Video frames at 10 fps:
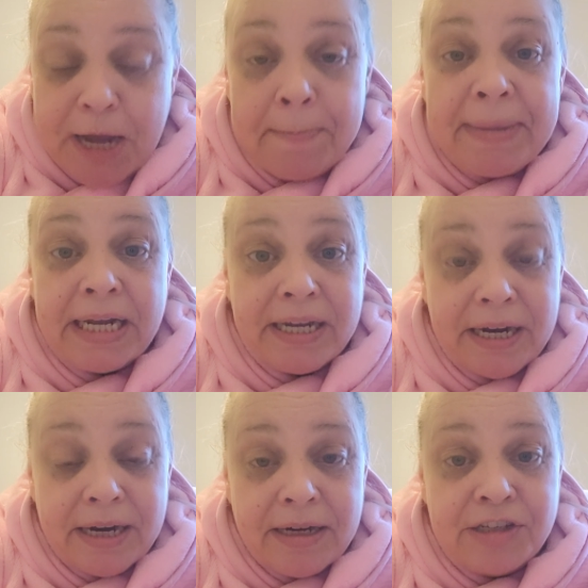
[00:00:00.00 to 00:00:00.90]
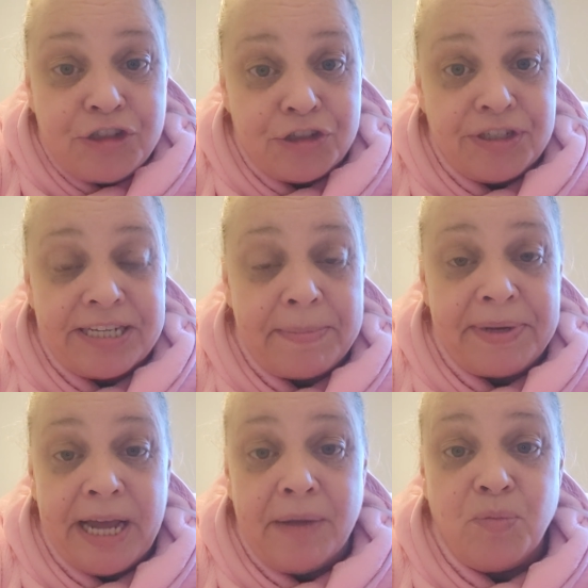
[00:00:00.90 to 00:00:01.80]
Medicare insurance
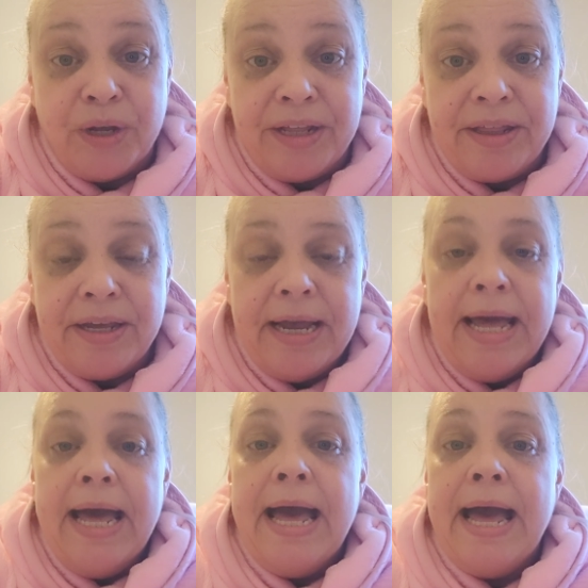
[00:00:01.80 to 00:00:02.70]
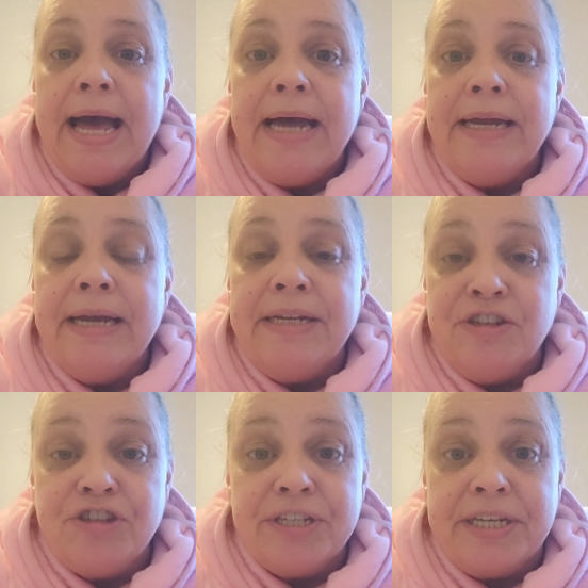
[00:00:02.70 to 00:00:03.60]
company I'm with had
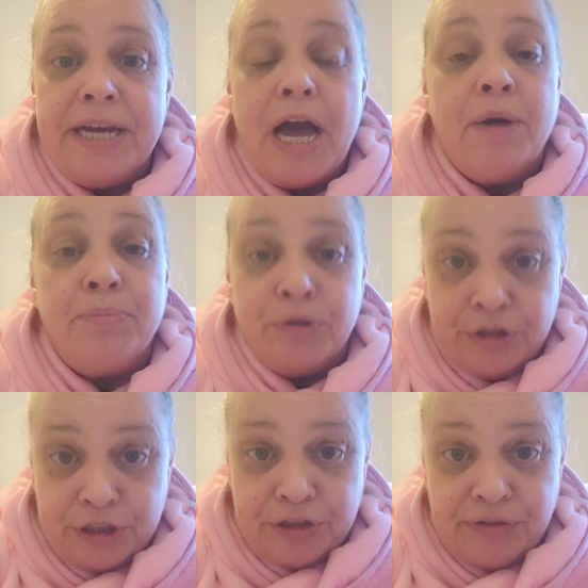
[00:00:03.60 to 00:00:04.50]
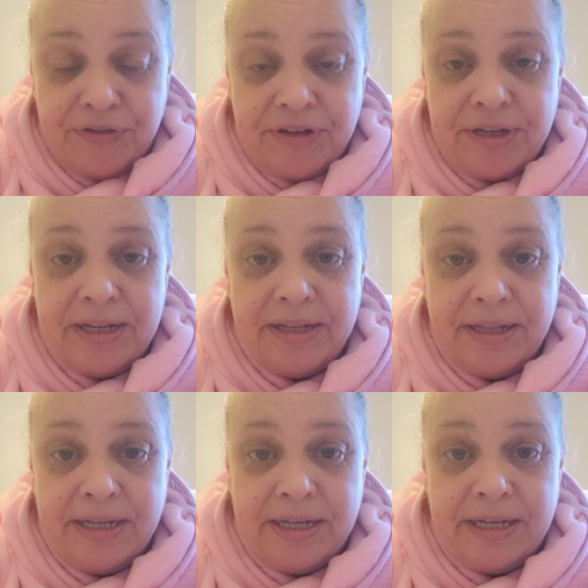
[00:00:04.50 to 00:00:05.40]
initially approved
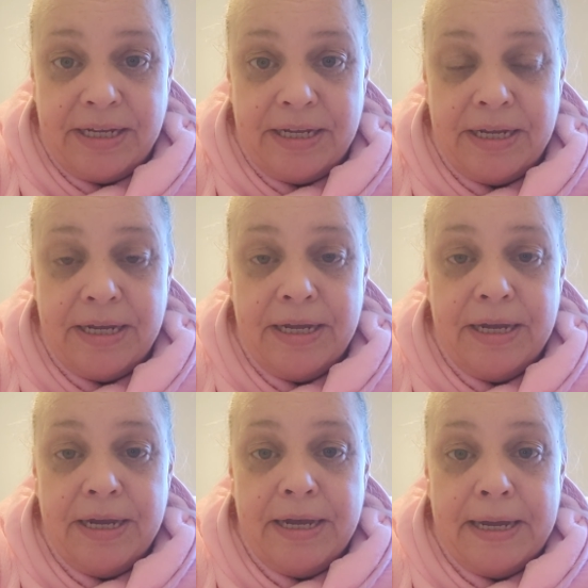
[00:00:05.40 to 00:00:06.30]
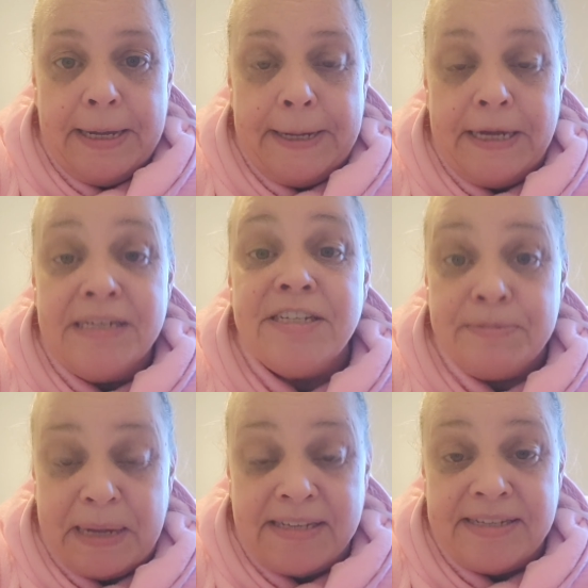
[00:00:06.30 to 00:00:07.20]
the
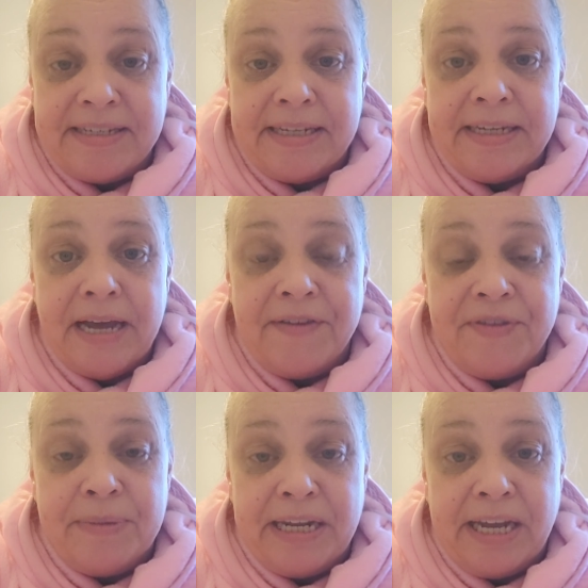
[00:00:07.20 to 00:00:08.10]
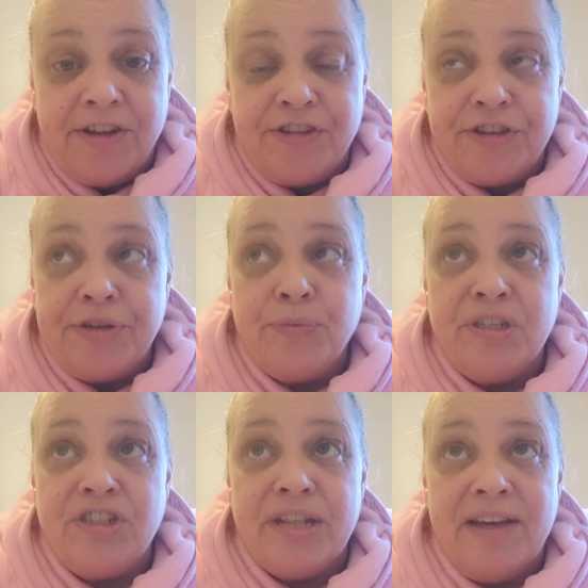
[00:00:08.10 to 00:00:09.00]
dispensing of the medication,
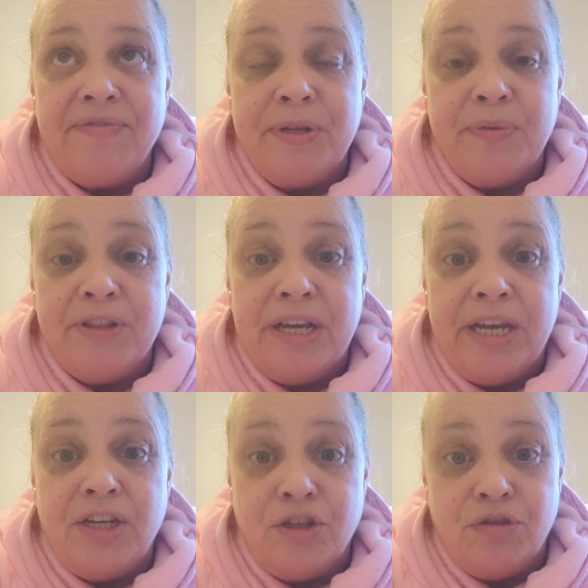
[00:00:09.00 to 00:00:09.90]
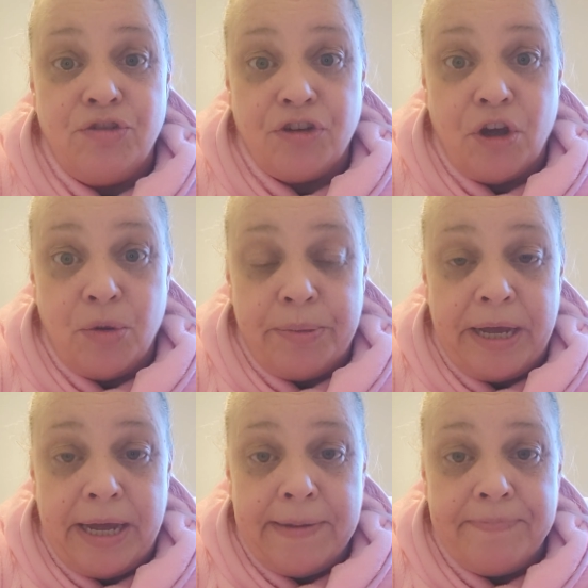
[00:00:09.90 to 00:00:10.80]
which left me with a huge
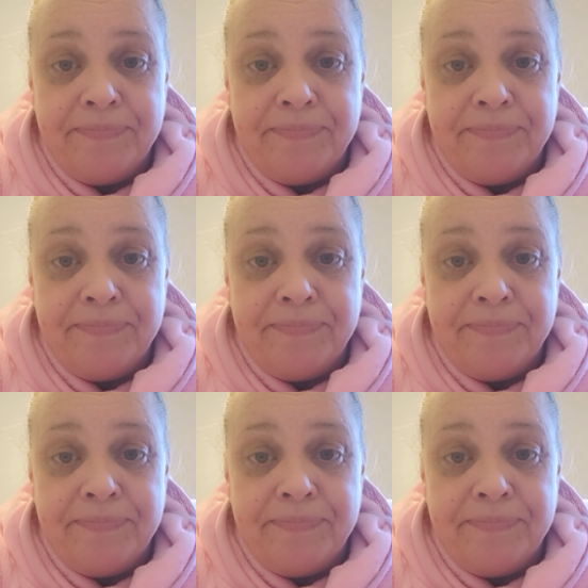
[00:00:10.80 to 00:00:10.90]
copay.